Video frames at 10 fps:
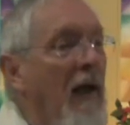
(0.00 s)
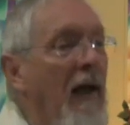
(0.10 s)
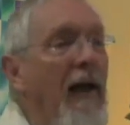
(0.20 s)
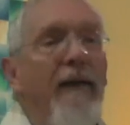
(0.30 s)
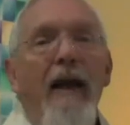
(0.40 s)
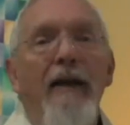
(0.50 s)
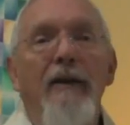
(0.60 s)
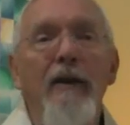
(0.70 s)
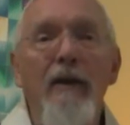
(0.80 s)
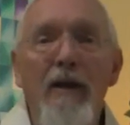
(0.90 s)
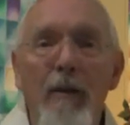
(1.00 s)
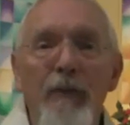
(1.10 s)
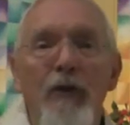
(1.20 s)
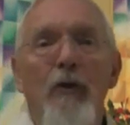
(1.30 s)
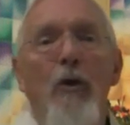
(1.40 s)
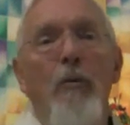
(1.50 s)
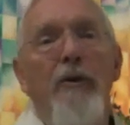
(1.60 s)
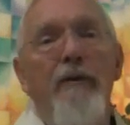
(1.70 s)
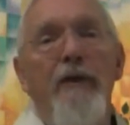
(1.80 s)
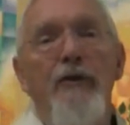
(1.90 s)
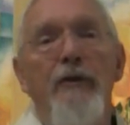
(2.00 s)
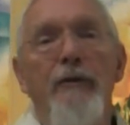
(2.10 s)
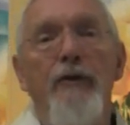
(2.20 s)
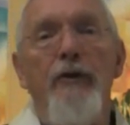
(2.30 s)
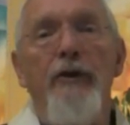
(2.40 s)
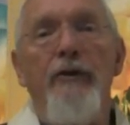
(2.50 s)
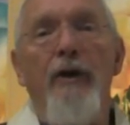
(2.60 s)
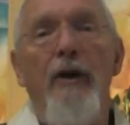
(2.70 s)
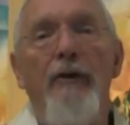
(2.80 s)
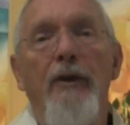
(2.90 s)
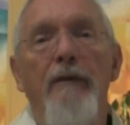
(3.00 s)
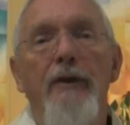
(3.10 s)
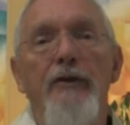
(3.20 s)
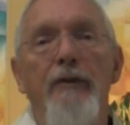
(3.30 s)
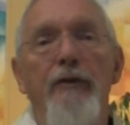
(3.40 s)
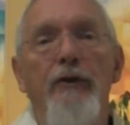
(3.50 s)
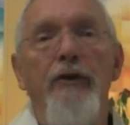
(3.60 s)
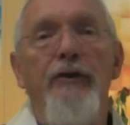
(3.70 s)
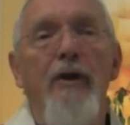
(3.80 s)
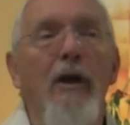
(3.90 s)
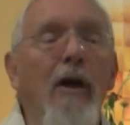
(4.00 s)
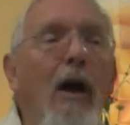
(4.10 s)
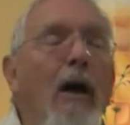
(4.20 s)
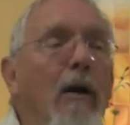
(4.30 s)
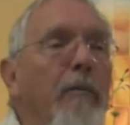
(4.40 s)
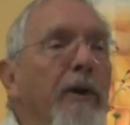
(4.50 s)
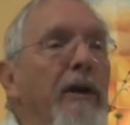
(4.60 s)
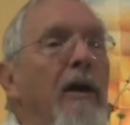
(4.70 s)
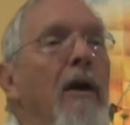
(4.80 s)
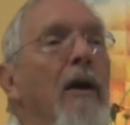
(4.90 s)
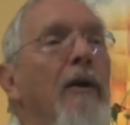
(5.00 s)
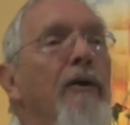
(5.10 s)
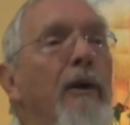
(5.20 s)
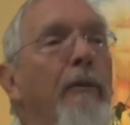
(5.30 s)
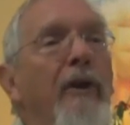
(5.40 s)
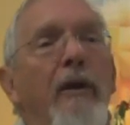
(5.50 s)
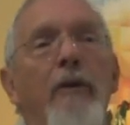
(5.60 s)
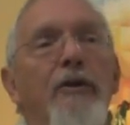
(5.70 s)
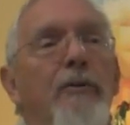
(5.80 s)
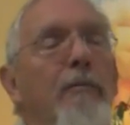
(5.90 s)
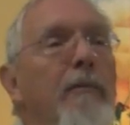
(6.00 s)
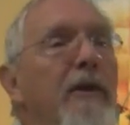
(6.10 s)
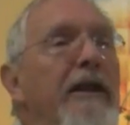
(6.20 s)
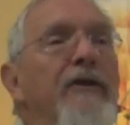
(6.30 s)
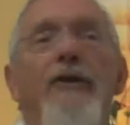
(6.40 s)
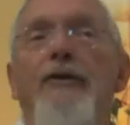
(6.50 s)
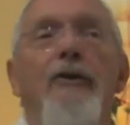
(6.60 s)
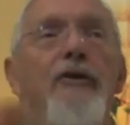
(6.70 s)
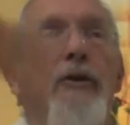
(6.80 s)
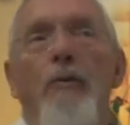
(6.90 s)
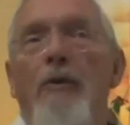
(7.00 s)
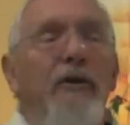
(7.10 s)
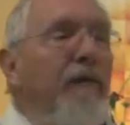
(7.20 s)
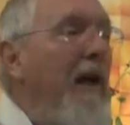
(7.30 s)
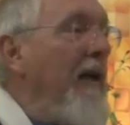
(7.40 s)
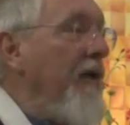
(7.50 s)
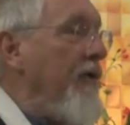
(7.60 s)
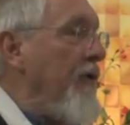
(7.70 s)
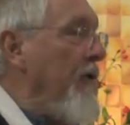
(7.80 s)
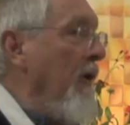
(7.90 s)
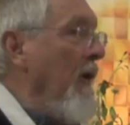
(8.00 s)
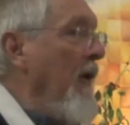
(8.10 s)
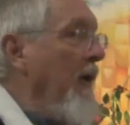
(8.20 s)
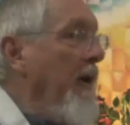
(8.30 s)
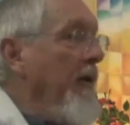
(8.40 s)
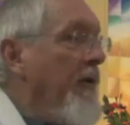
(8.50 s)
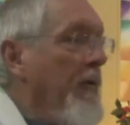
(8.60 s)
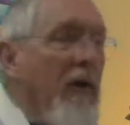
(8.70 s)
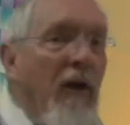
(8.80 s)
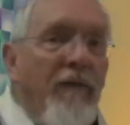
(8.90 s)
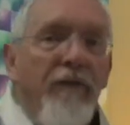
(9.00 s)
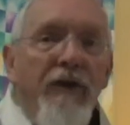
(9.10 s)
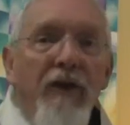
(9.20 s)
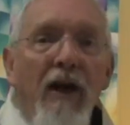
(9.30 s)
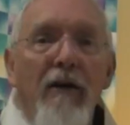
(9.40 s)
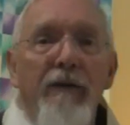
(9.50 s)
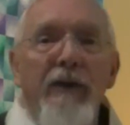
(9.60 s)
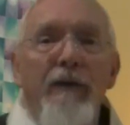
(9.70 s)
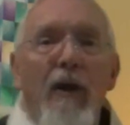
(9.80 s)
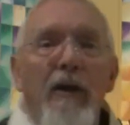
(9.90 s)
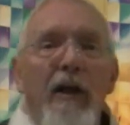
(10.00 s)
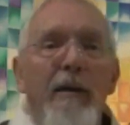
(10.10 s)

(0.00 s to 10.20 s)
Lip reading: And that comes along with the vision of Sunyata. So the vision of Sunyata can't be something which leads us to just want to vanish into an ivory tower of nirvana.